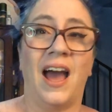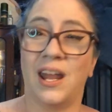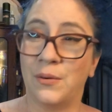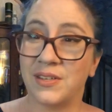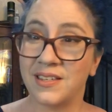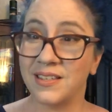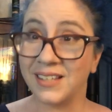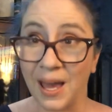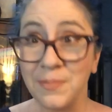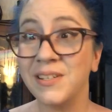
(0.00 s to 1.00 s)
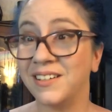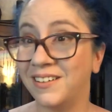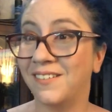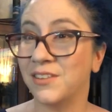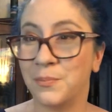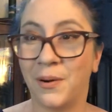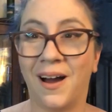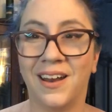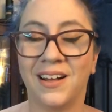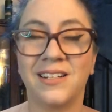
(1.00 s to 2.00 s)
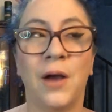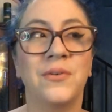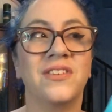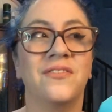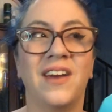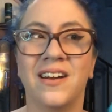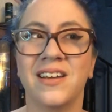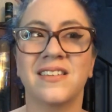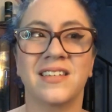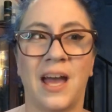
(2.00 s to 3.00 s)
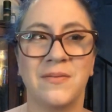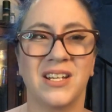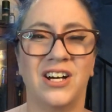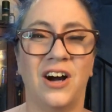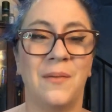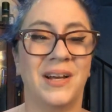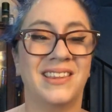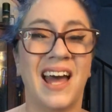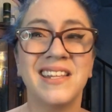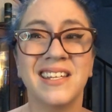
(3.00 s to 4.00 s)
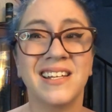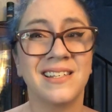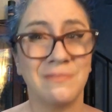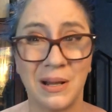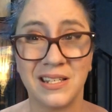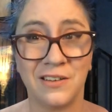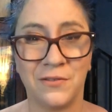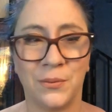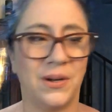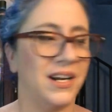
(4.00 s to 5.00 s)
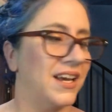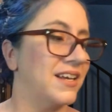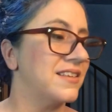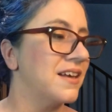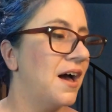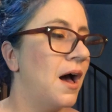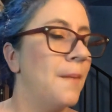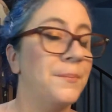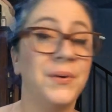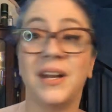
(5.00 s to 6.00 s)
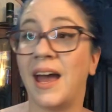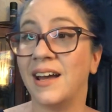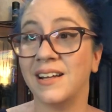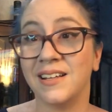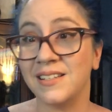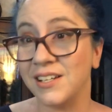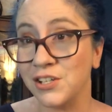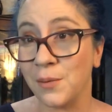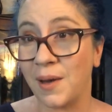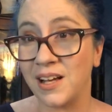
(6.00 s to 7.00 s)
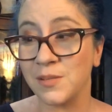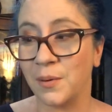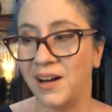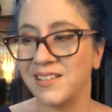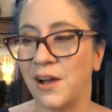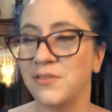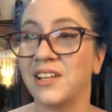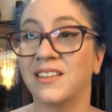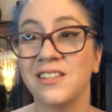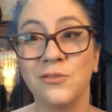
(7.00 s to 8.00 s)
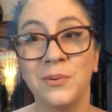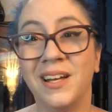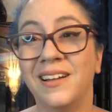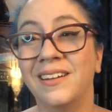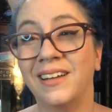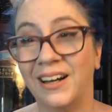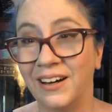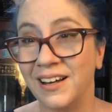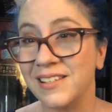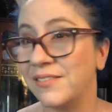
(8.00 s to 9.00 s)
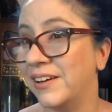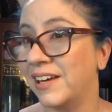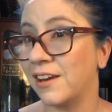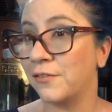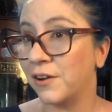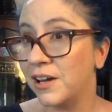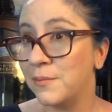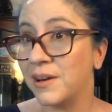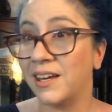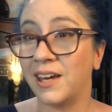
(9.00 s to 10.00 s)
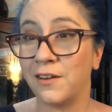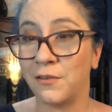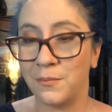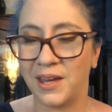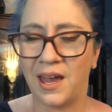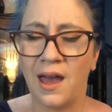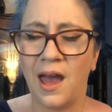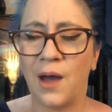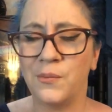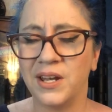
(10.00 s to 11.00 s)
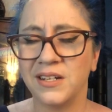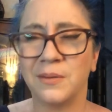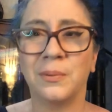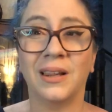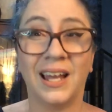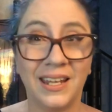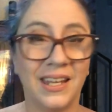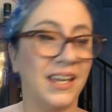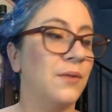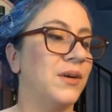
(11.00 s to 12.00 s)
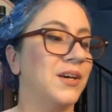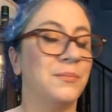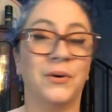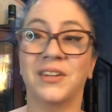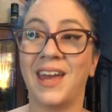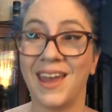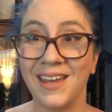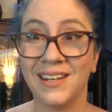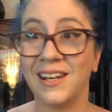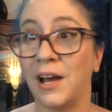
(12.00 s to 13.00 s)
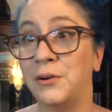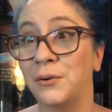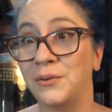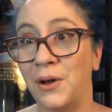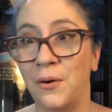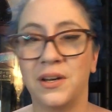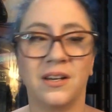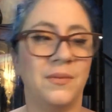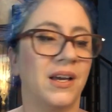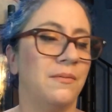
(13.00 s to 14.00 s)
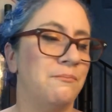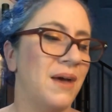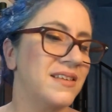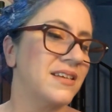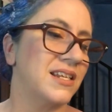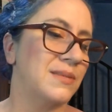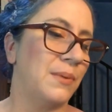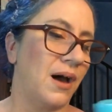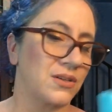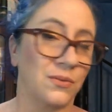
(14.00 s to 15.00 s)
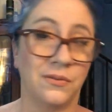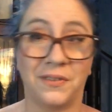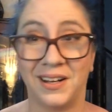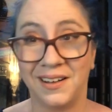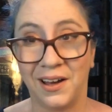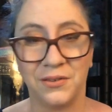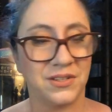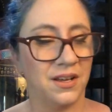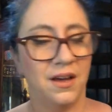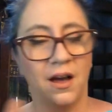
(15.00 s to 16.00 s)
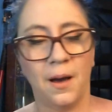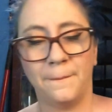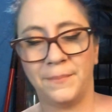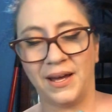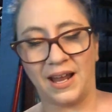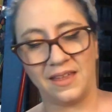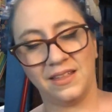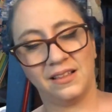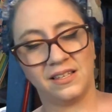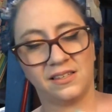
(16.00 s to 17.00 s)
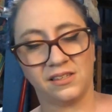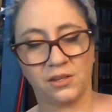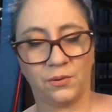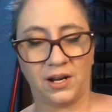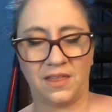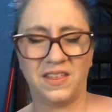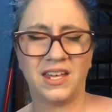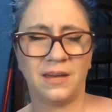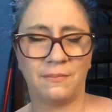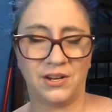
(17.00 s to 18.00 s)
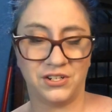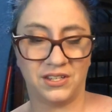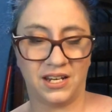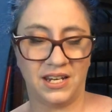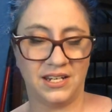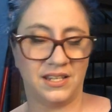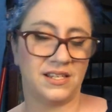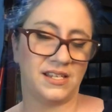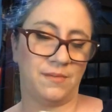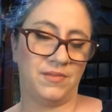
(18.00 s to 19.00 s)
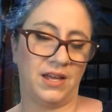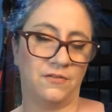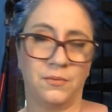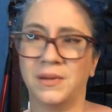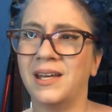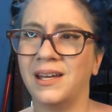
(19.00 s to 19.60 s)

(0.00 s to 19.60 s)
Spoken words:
And I was skeptical of the product. I was very skeptical. I'm like, that's expensive for what it is. But at a TJ Maxx price, I was like, this would be hilarious if I get it for him and I get it for me, and we end up liking it. We could both hate it. I don't know. It could make a mess in his box. We'll find out. But I think this is the one. I think he mentioned that he did the same thing for me.